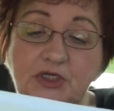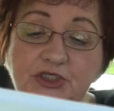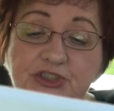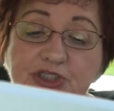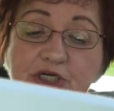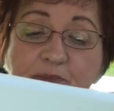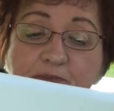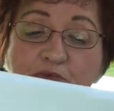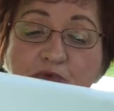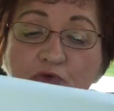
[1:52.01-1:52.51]

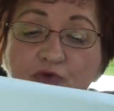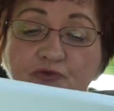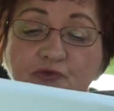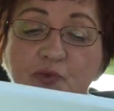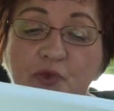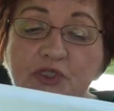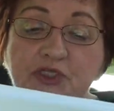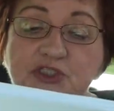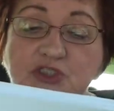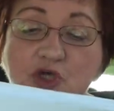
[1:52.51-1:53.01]
She
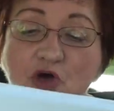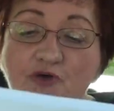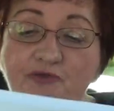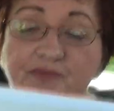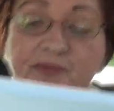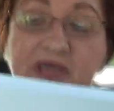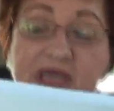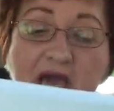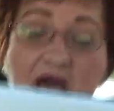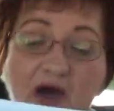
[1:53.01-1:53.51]
approved with a
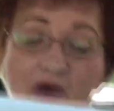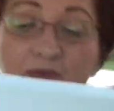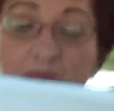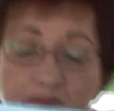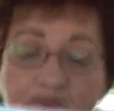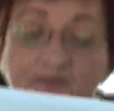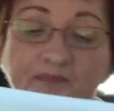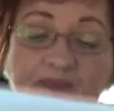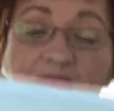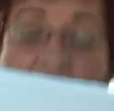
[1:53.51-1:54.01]
soft meow.
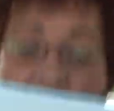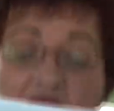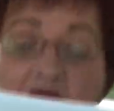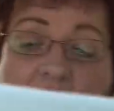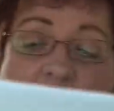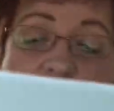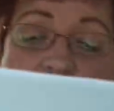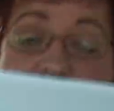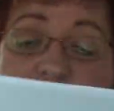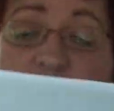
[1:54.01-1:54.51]

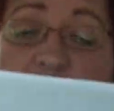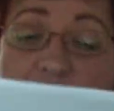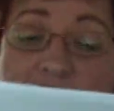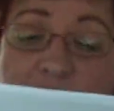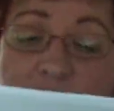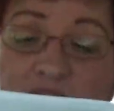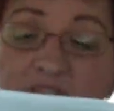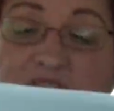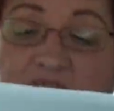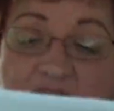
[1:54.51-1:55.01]

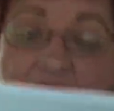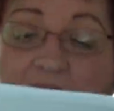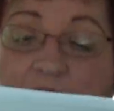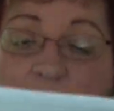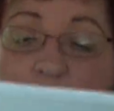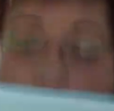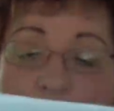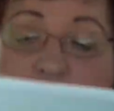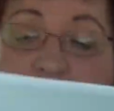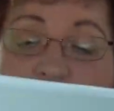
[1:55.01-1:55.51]
Genuine
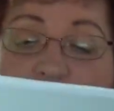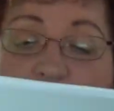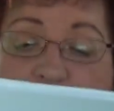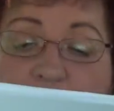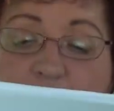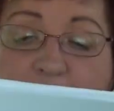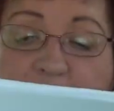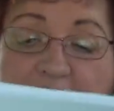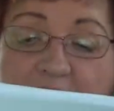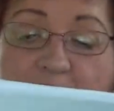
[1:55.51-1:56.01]
delight washed
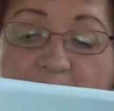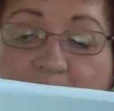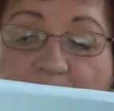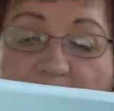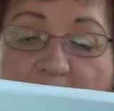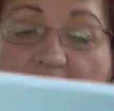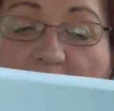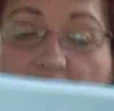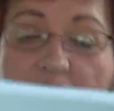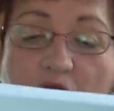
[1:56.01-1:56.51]
over me.
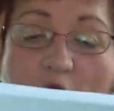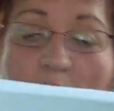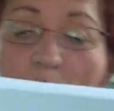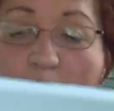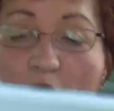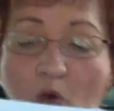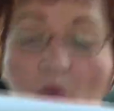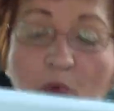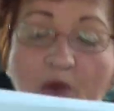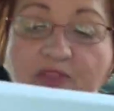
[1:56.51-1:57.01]
No
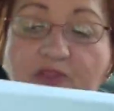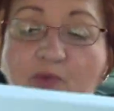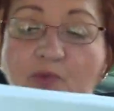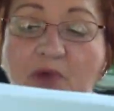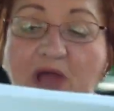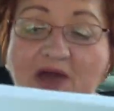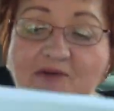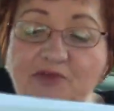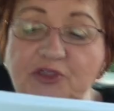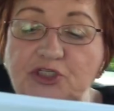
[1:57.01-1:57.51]
more
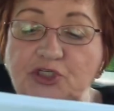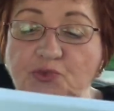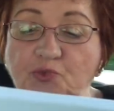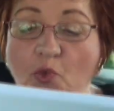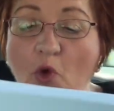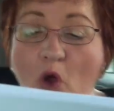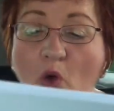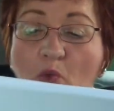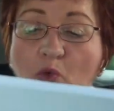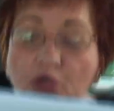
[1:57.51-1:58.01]
weather-ravaged
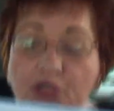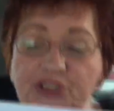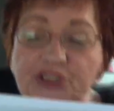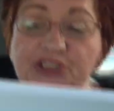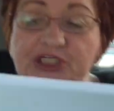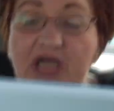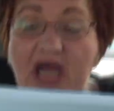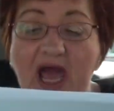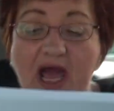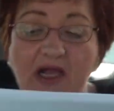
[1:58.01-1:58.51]
raw wood
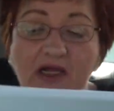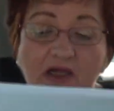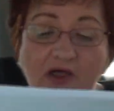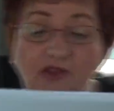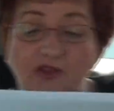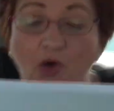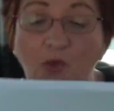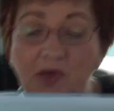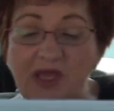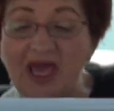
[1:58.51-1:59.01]
shack,
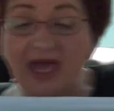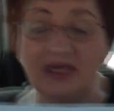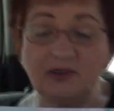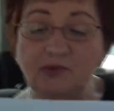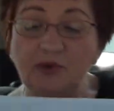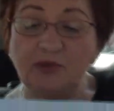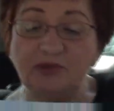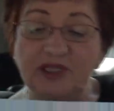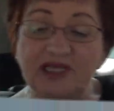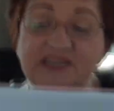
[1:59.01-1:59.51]
though we
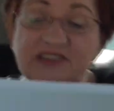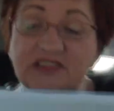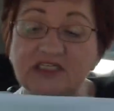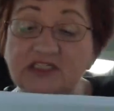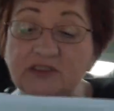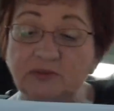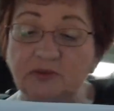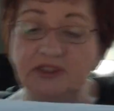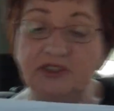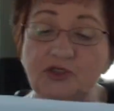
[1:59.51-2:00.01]
hadn't replaced a
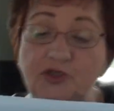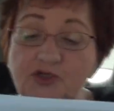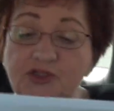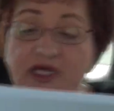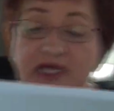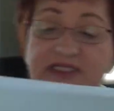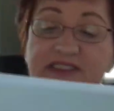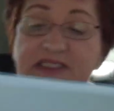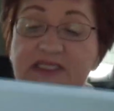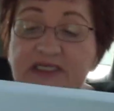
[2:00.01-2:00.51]
splinter
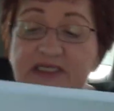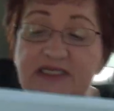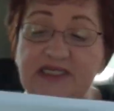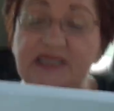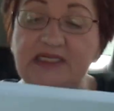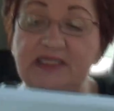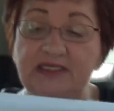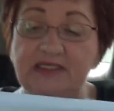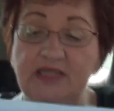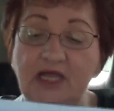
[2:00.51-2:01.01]
that didn't
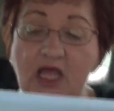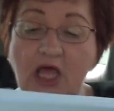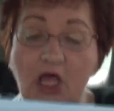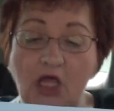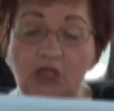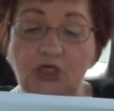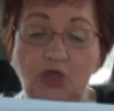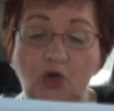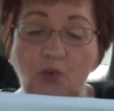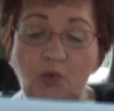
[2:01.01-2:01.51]
need it.
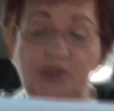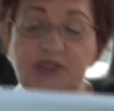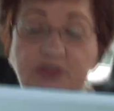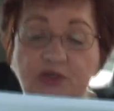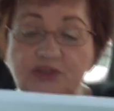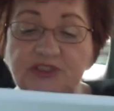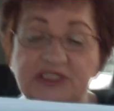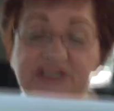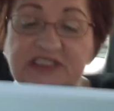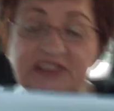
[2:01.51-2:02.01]
No
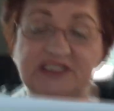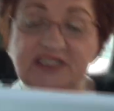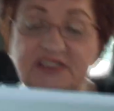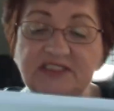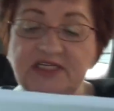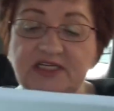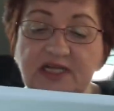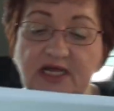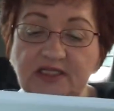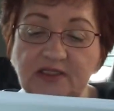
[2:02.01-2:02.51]
windows
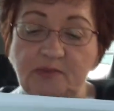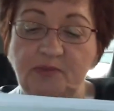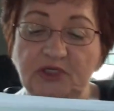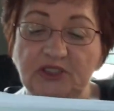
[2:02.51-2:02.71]
existed on the